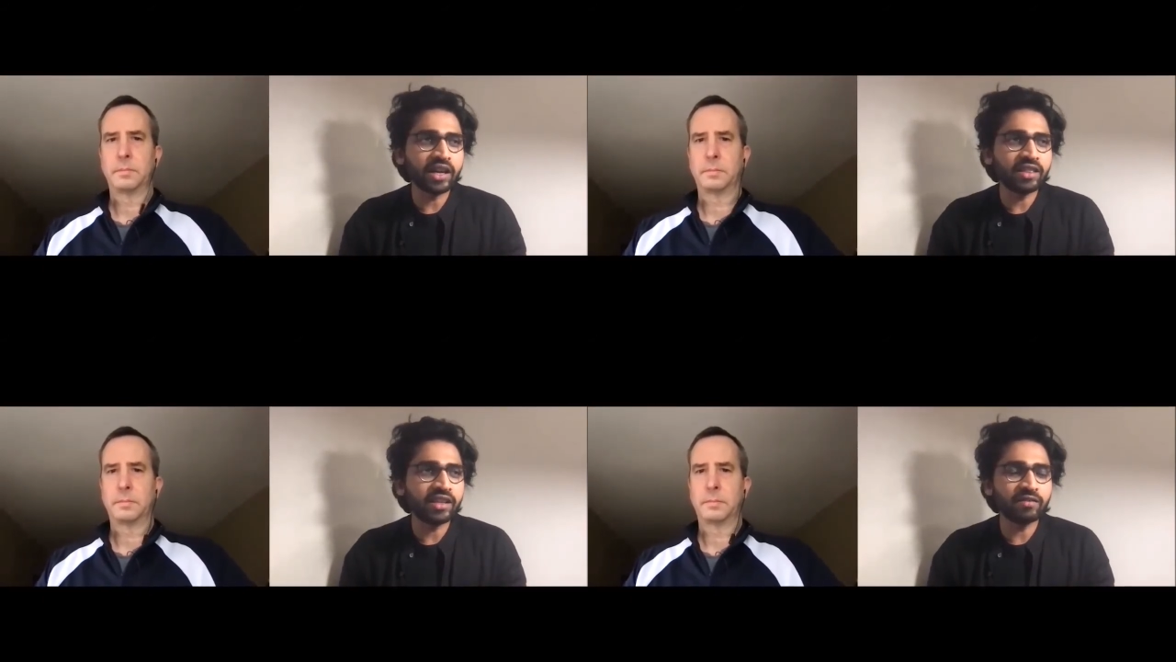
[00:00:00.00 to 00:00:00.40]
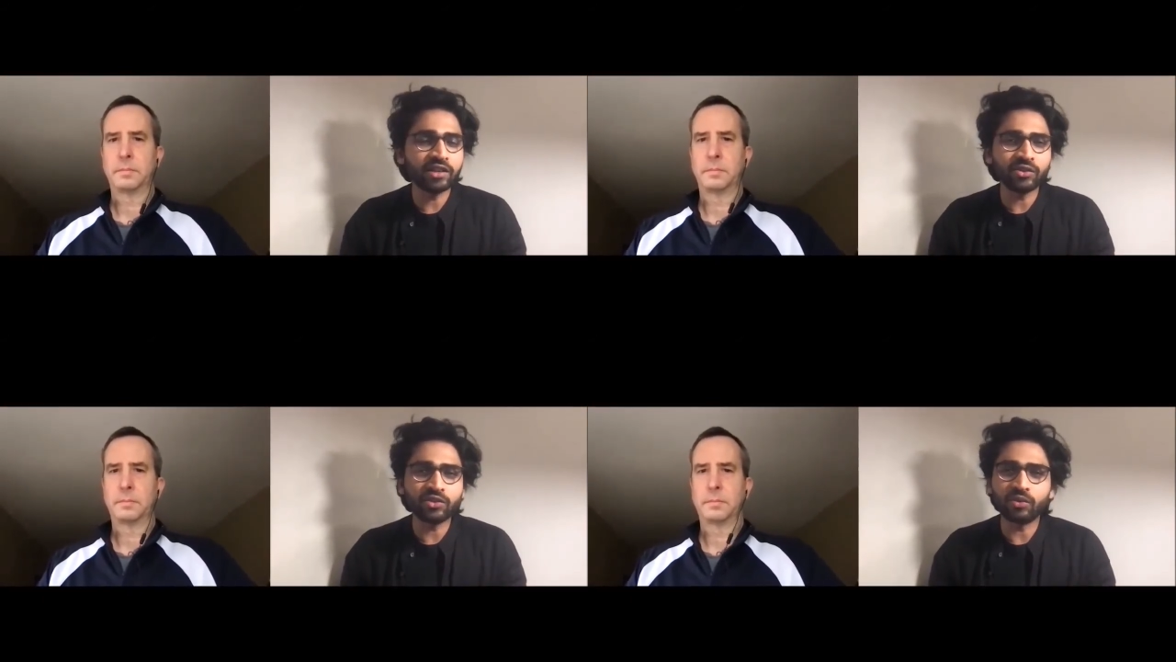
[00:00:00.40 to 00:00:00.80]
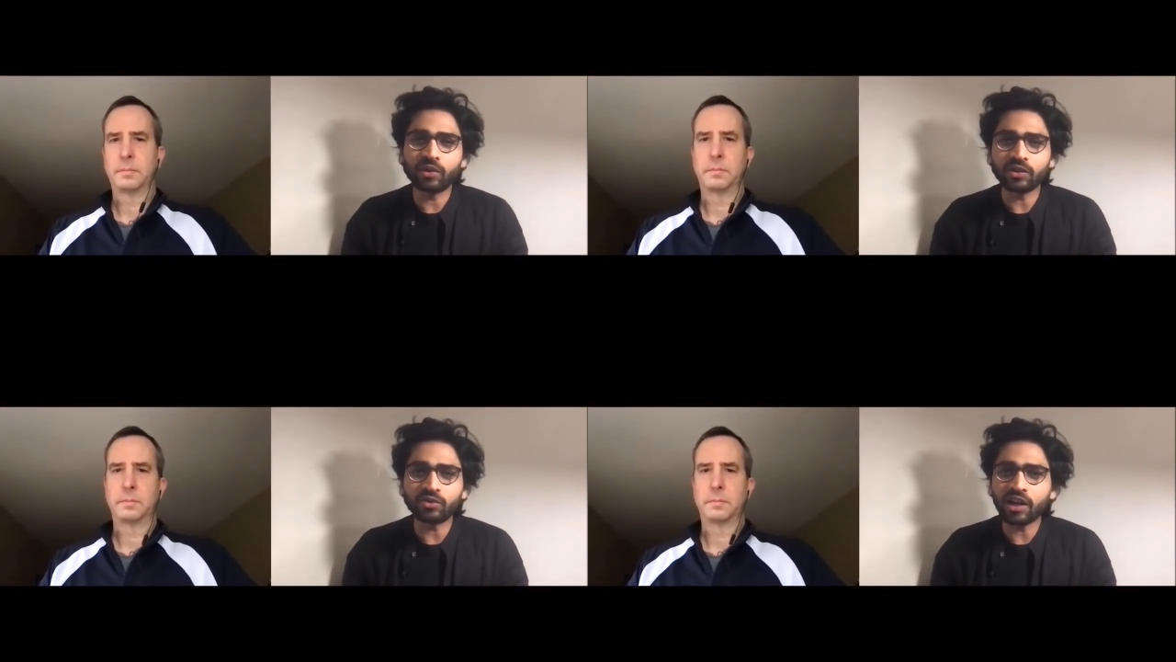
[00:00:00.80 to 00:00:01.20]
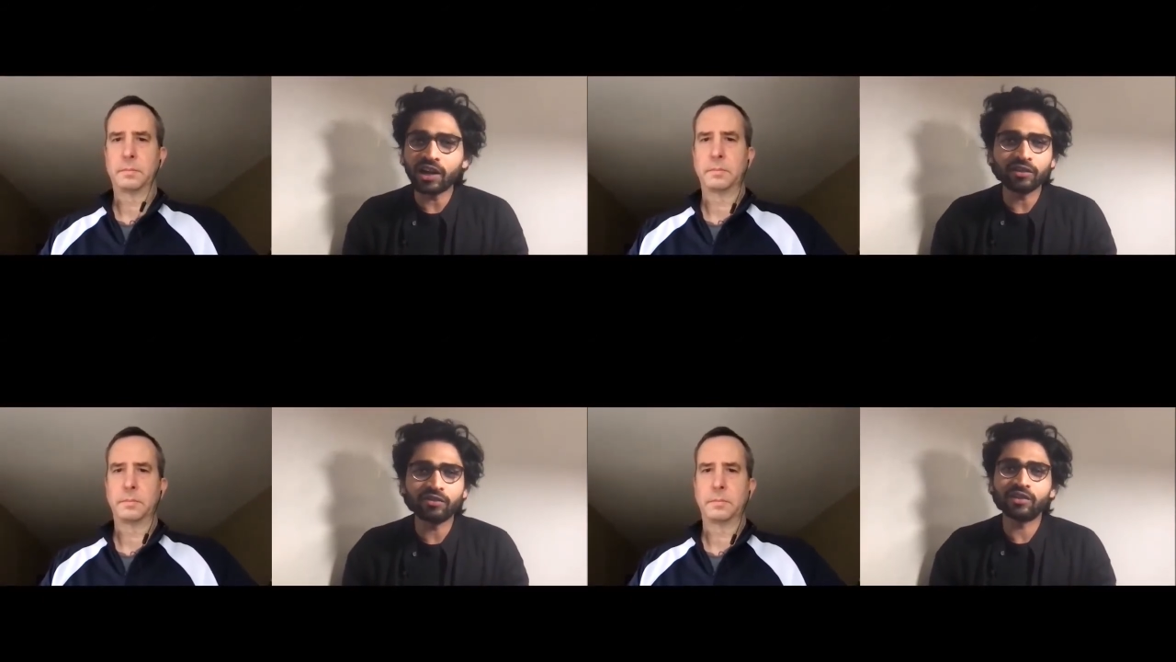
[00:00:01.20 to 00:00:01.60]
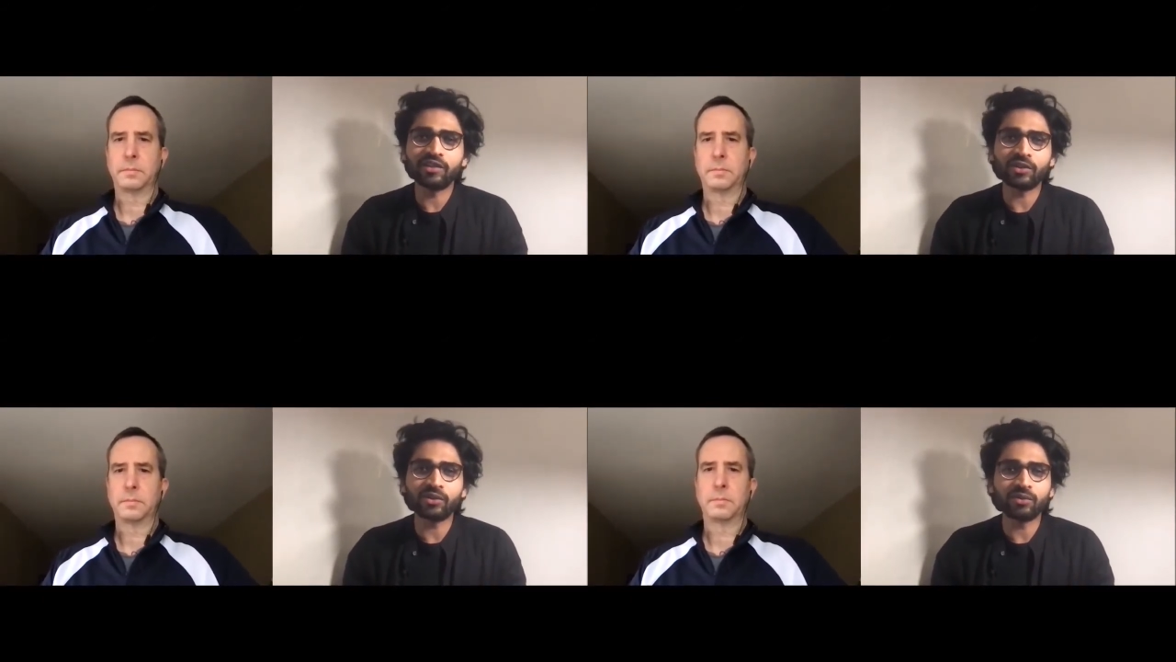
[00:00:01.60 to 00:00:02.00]
Speaker 1: And then we use Google Drive
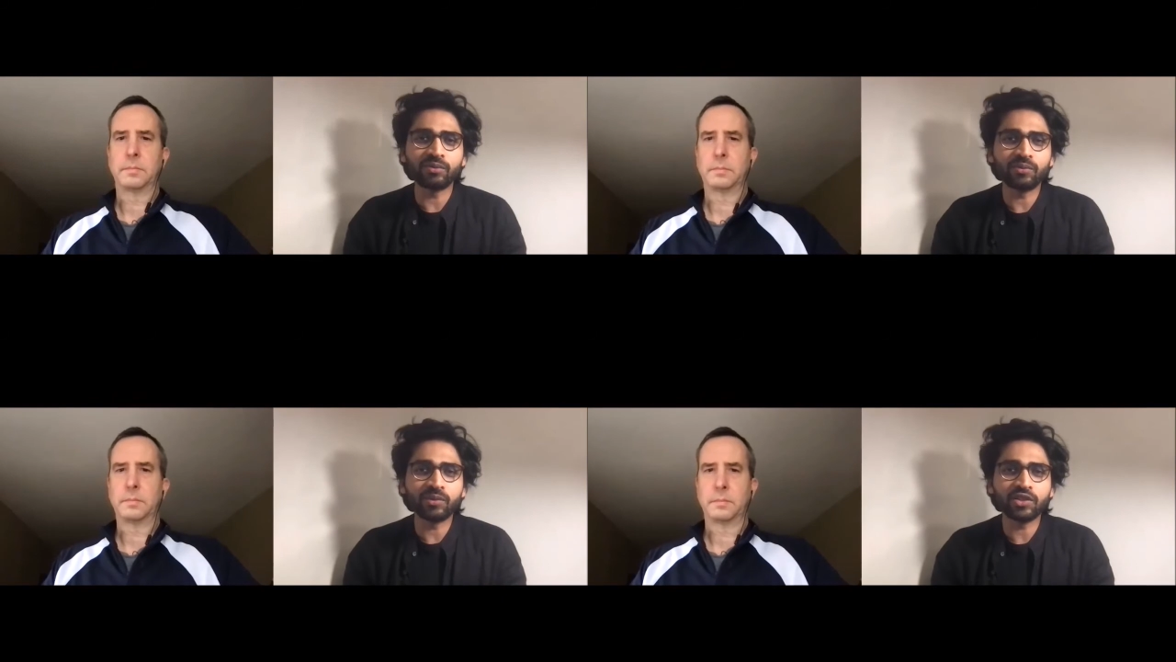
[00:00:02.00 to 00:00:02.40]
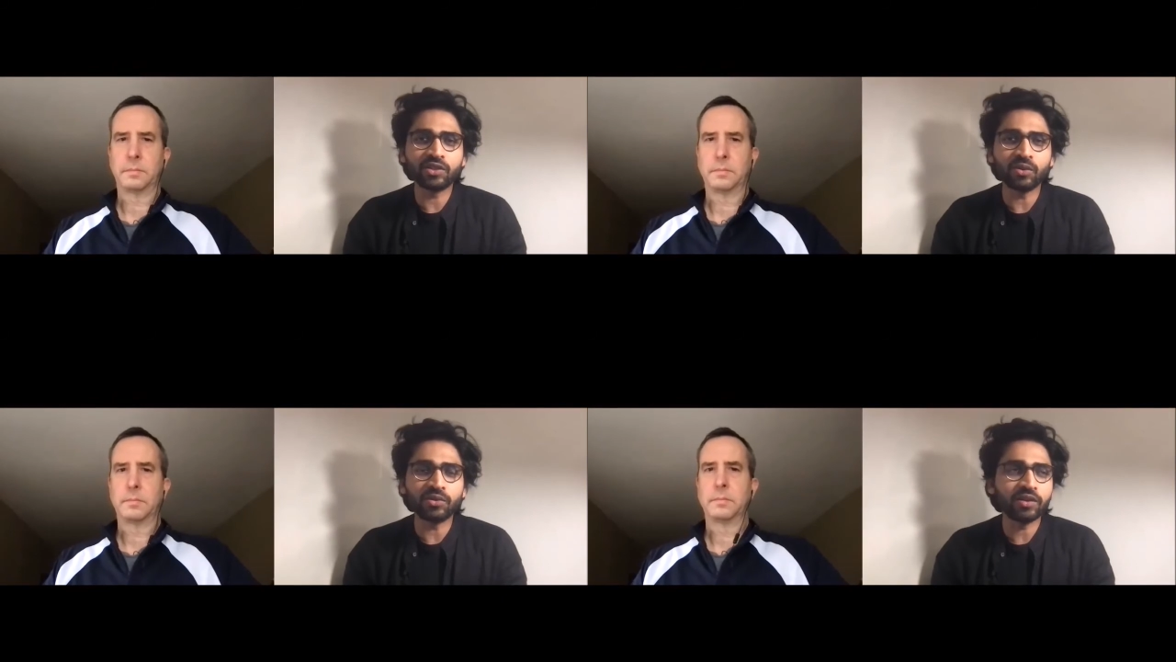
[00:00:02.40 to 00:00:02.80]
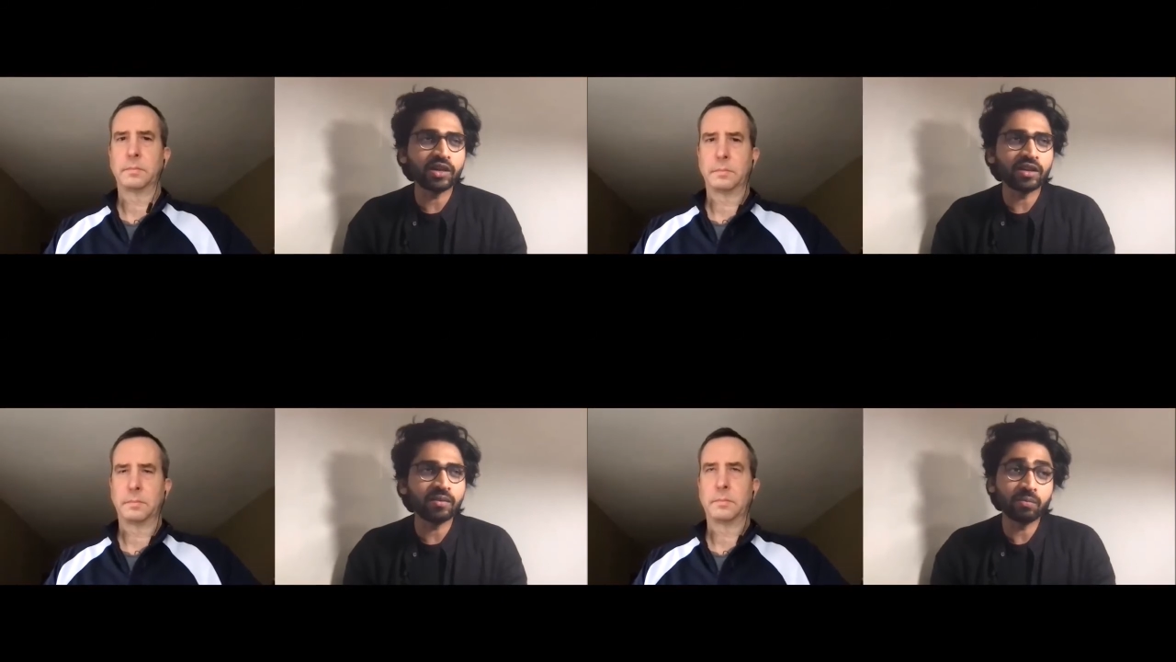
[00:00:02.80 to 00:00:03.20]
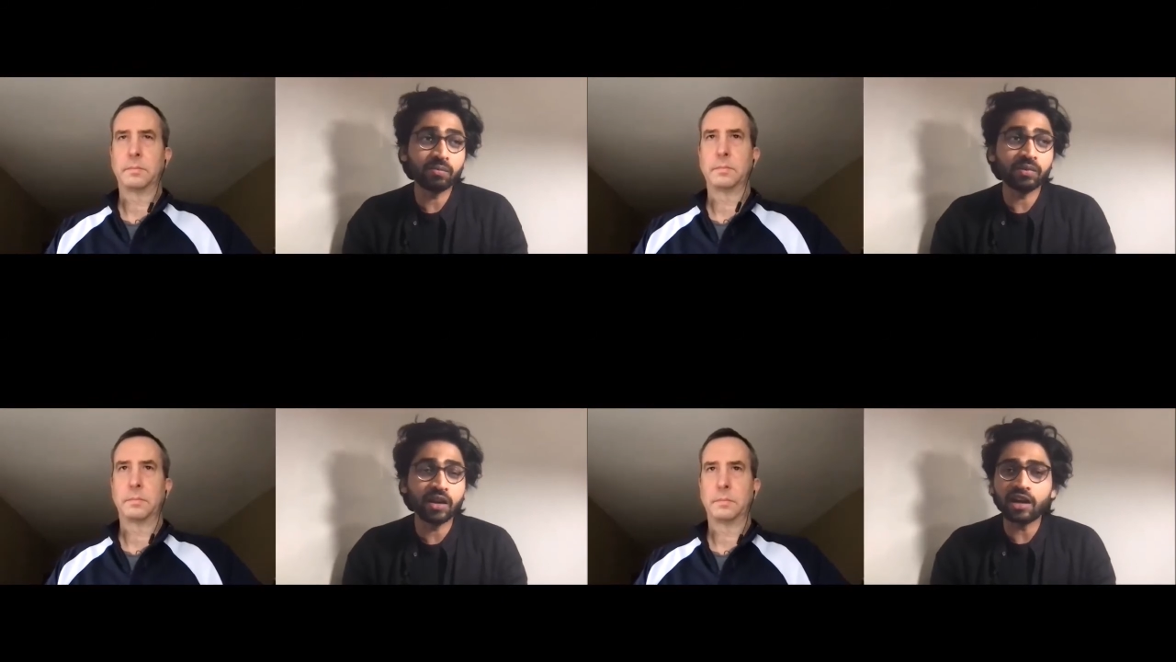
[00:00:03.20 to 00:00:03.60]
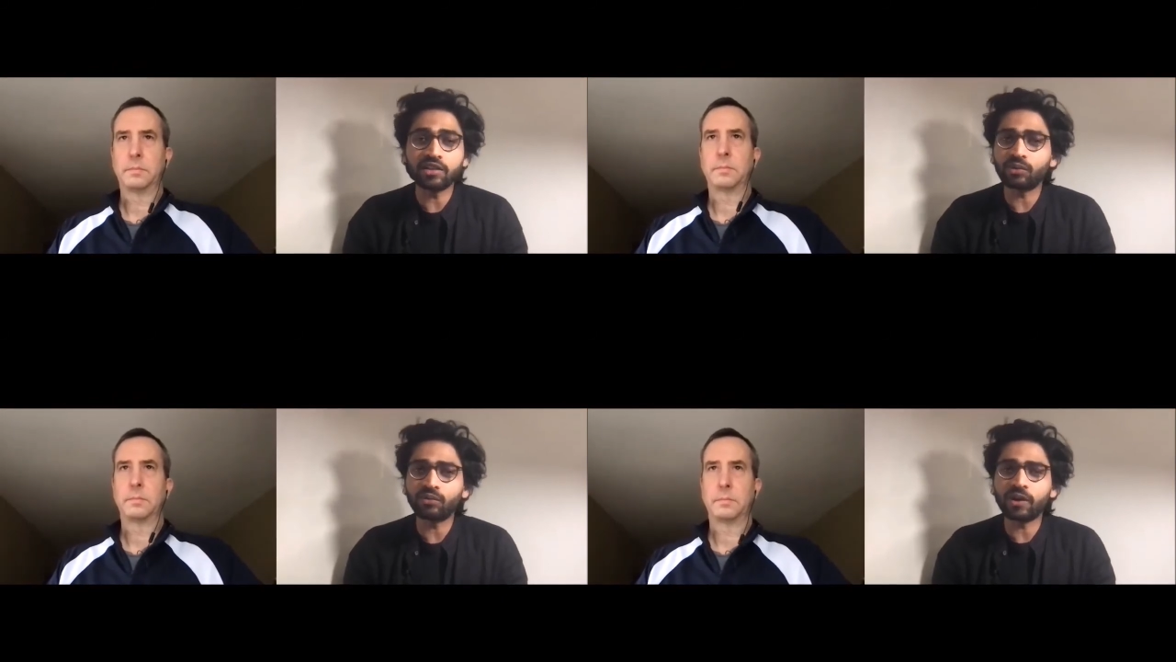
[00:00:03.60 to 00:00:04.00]
to store uh,
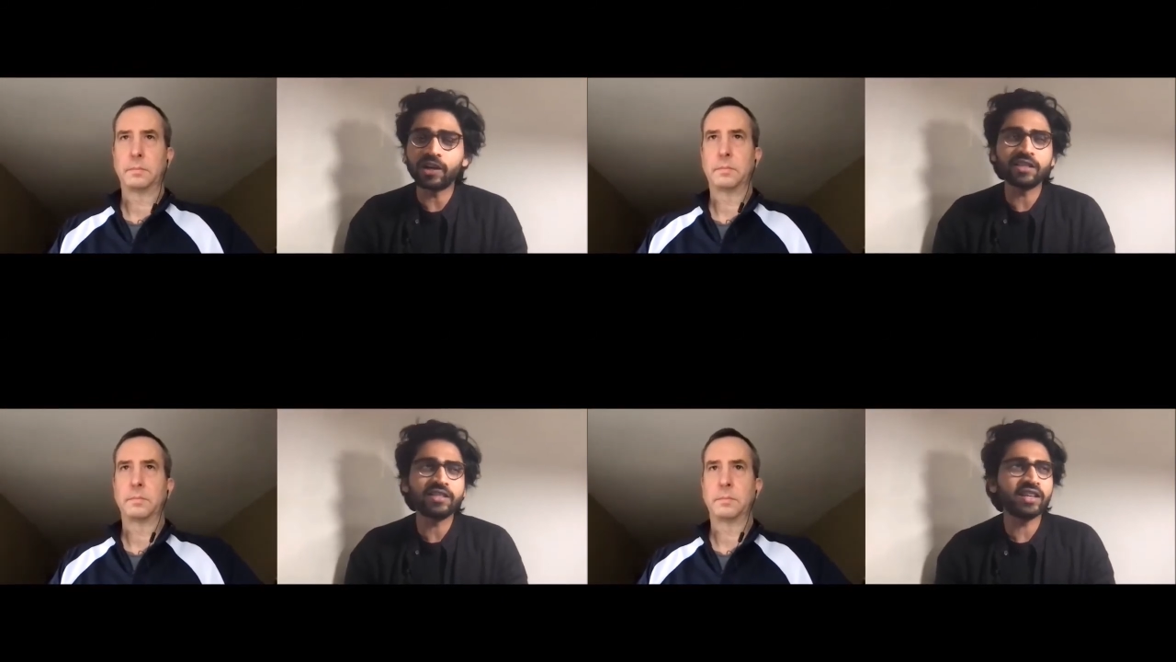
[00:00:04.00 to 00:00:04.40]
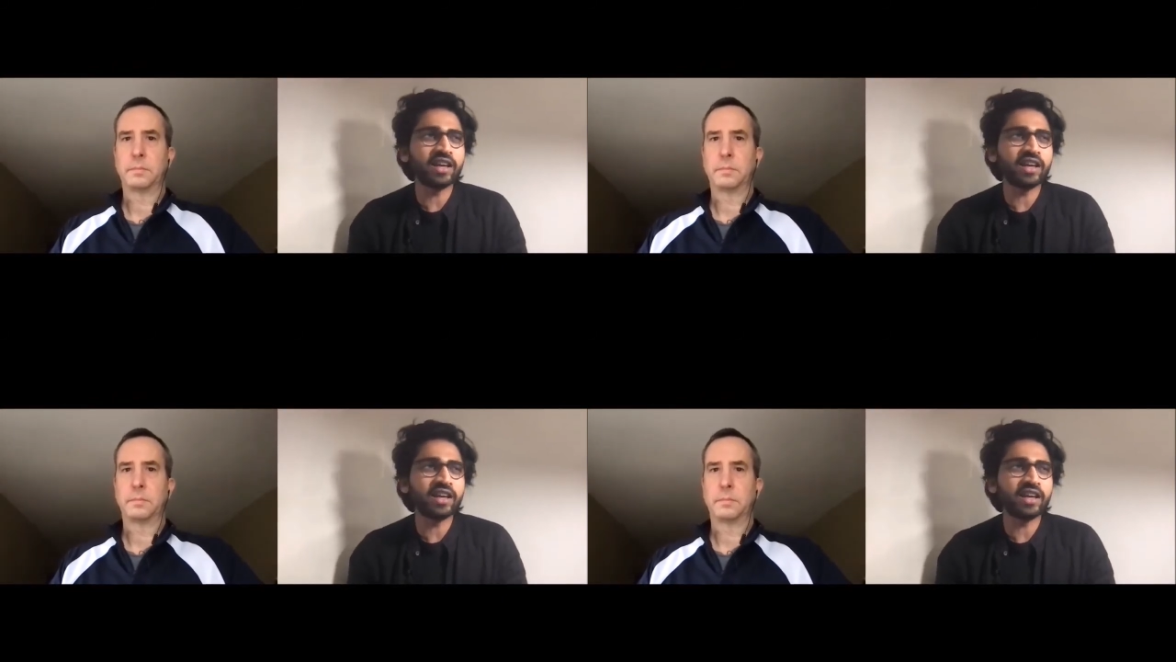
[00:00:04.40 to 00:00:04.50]
large files.